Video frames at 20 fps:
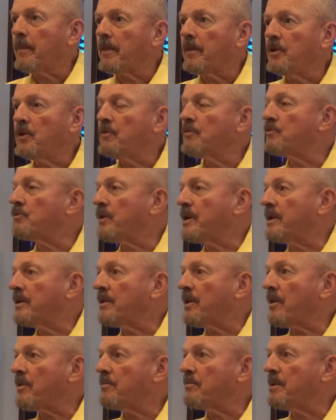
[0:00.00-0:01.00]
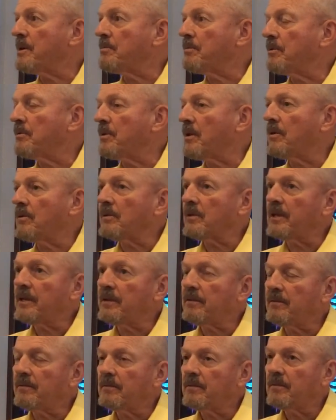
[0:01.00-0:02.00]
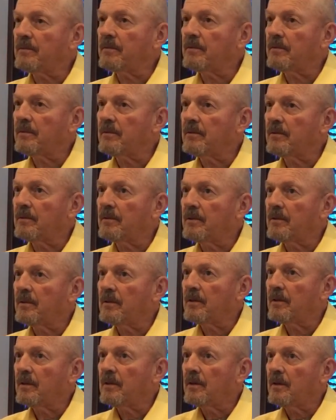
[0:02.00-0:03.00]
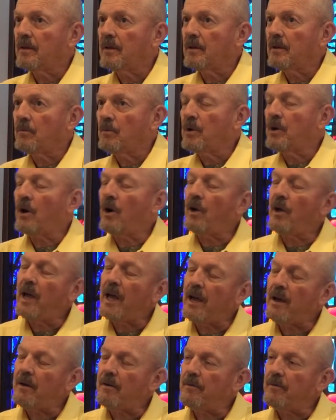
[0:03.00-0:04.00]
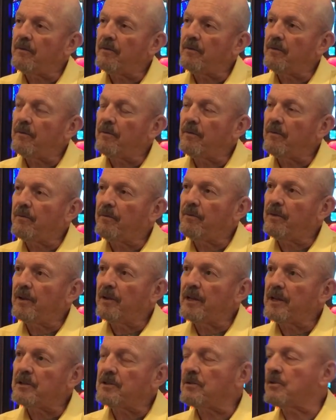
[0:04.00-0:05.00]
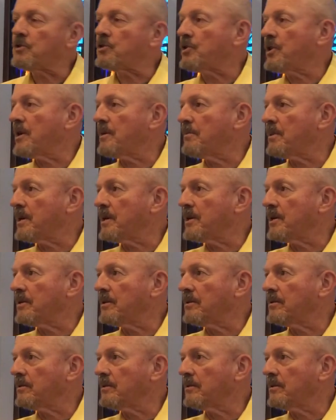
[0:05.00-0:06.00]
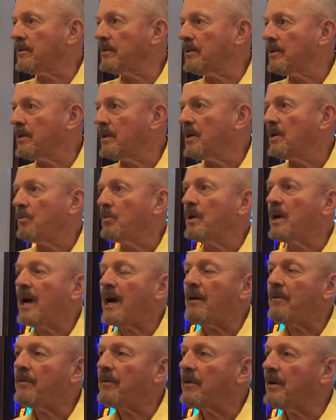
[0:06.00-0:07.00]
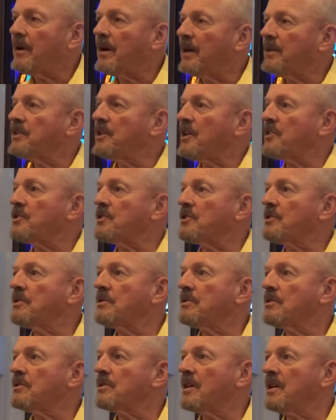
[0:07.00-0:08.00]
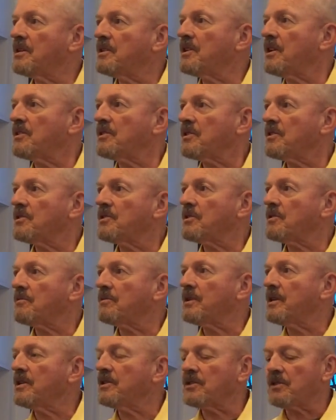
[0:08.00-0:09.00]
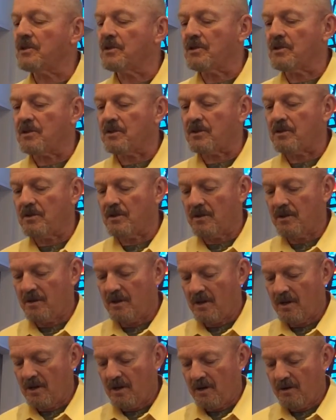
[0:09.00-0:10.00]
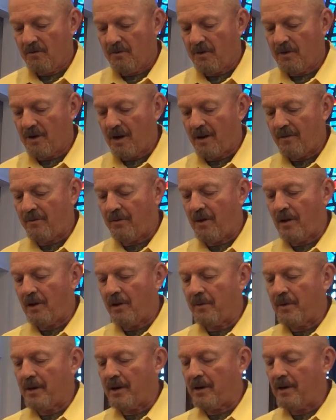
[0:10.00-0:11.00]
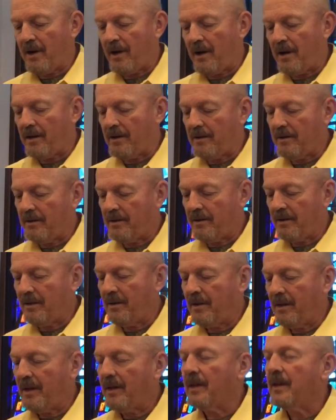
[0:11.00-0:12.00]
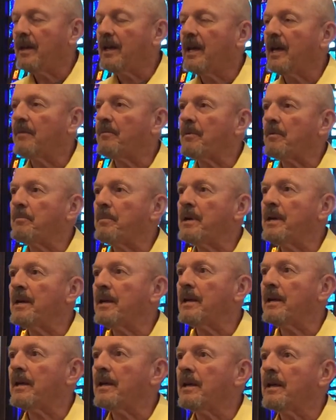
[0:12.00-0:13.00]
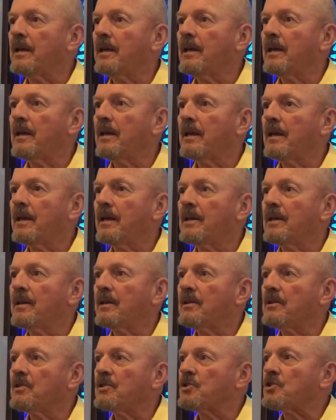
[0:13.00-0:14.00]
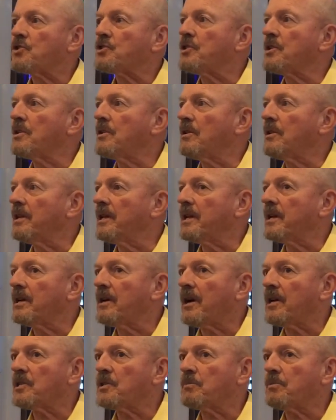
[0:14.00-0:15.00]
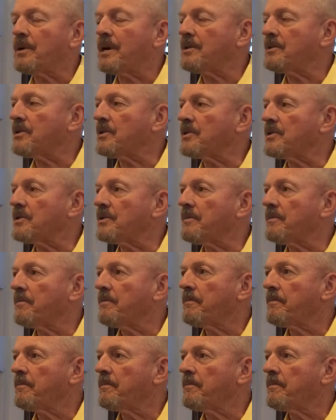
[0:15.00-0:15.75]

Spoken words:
You've treated other people wrongly. We all have feelings of shame and guilt. We have dozens and dozens of reasons for not following God and for being still in God's presence.